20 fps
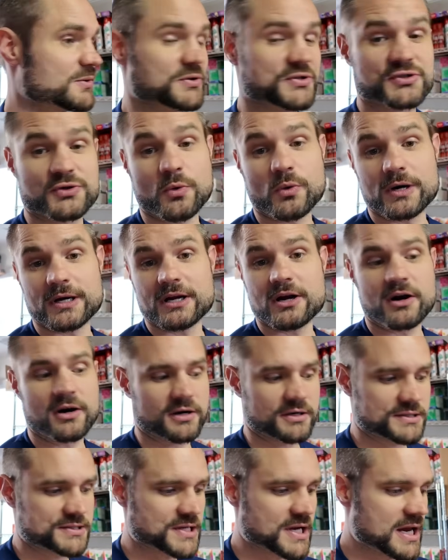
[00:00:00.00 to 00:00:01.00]
storing
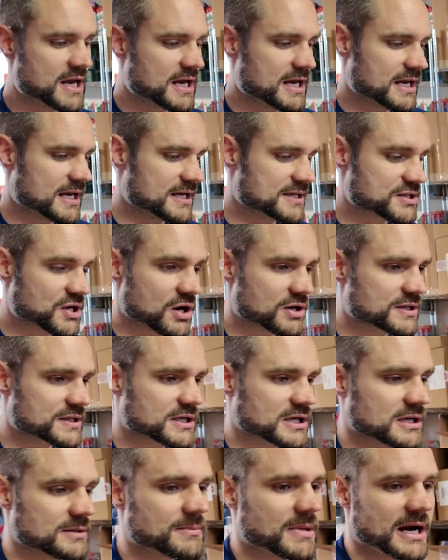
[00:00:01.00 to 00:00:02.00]
cards is hard
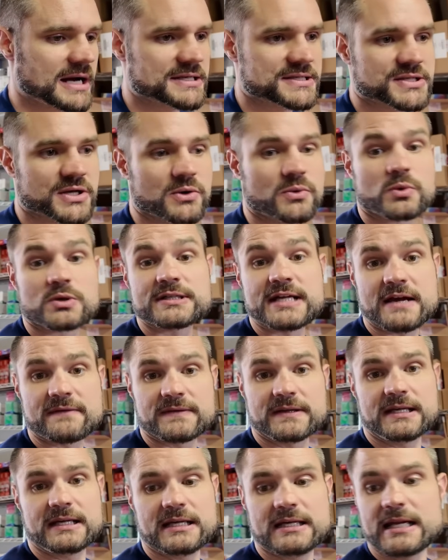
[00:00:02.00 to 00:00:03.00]
to come by. So we're
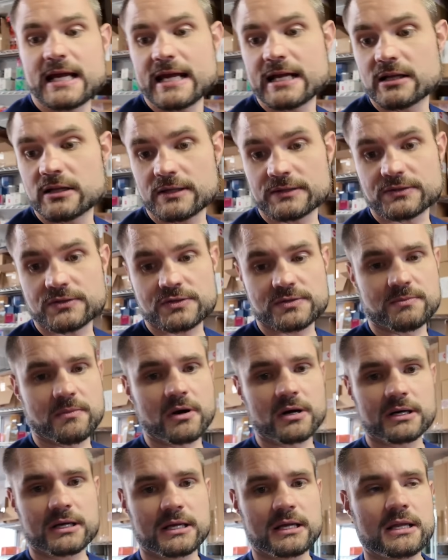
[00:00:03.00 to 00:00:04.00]
definitely in a collector's
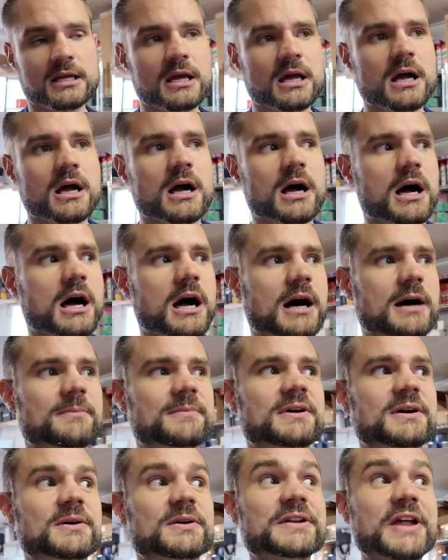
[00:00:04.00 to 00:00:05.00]
market.
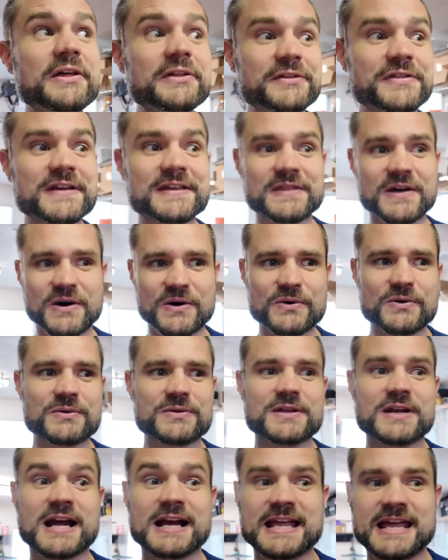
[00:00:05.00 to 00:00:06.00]
Another thing, though,
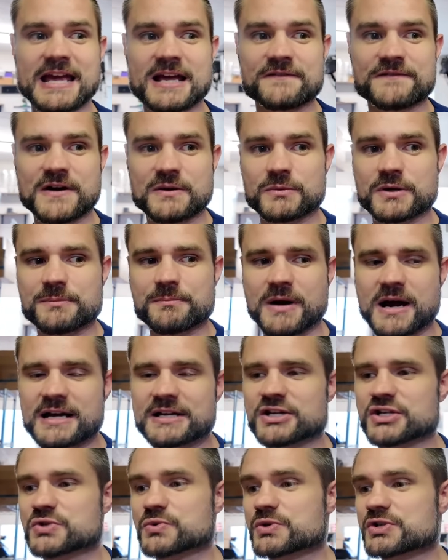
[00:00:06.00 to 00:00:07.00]
that I can find with
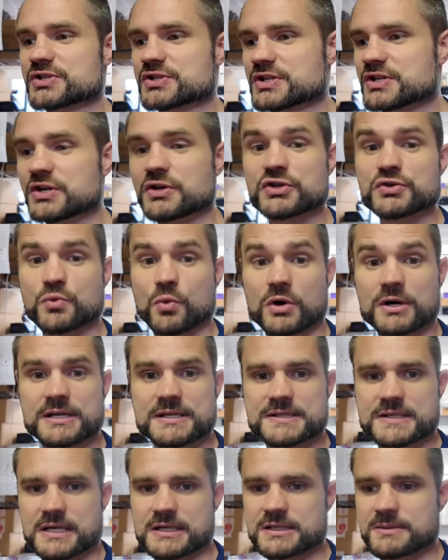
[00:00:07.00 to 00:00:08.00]
binders, which is a huge
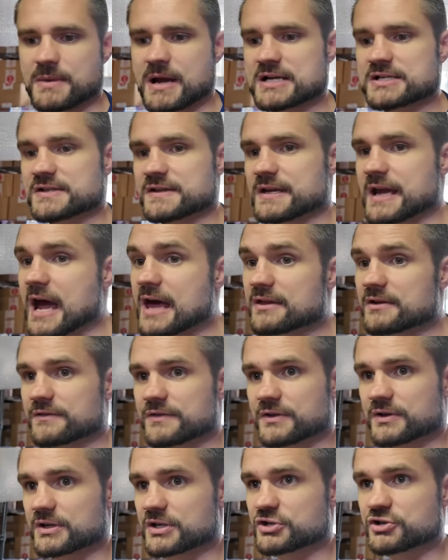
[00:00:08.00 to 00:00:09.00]
warning sign to Magic the Gathering
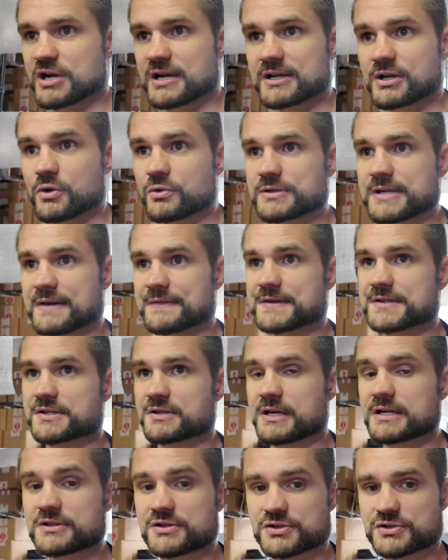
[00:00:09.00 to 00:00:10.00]
if they're going to try to go down this
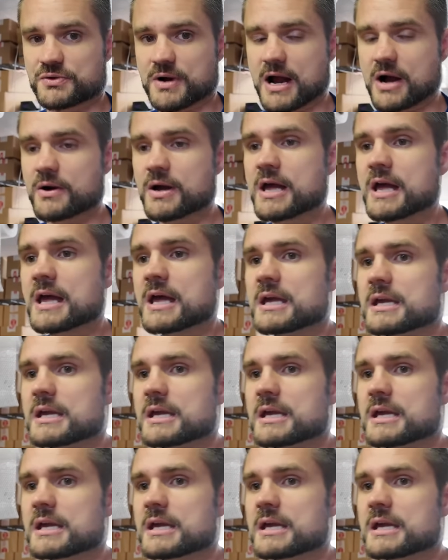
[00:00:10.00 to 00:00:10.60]
collector's route,